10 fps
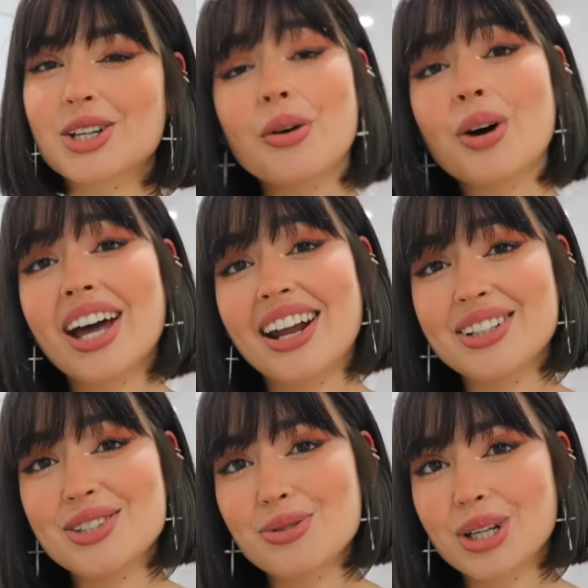go ahead
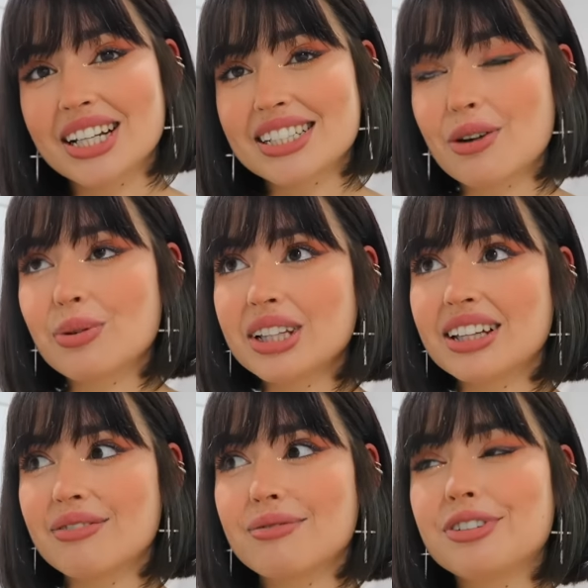and do it, because I
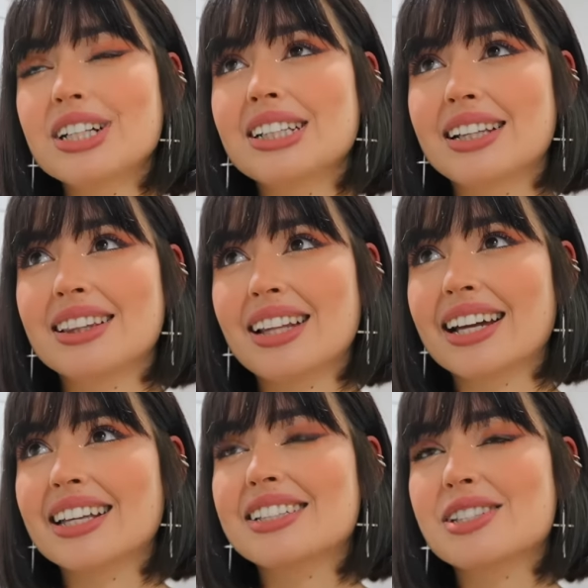really feel
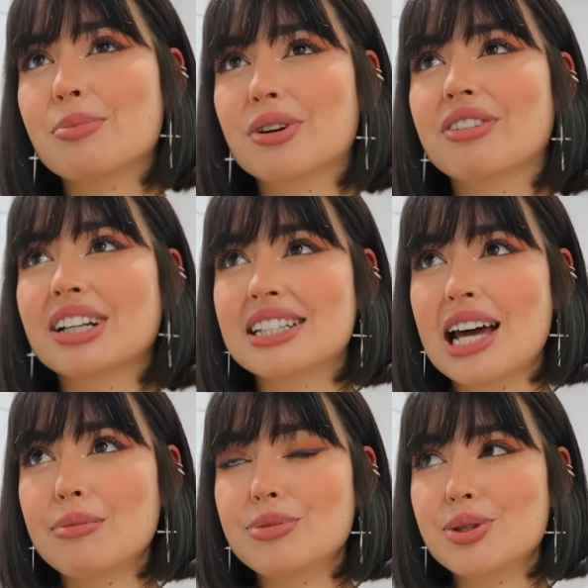like it's the perfect
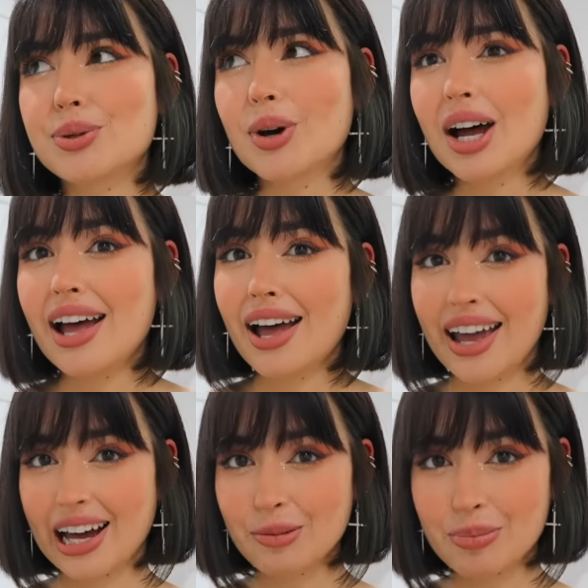time to
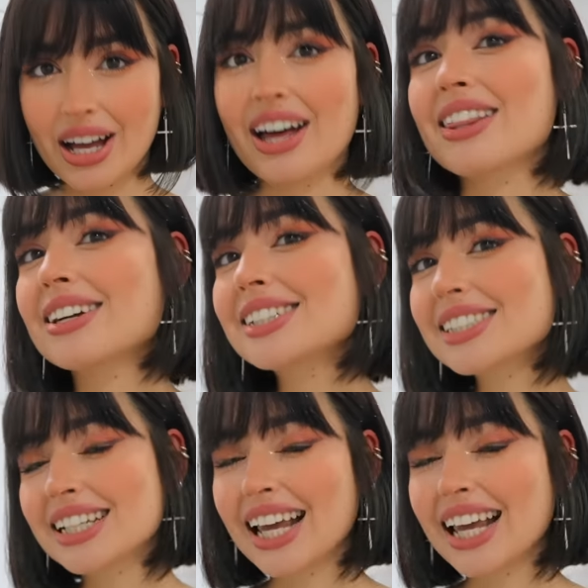help others.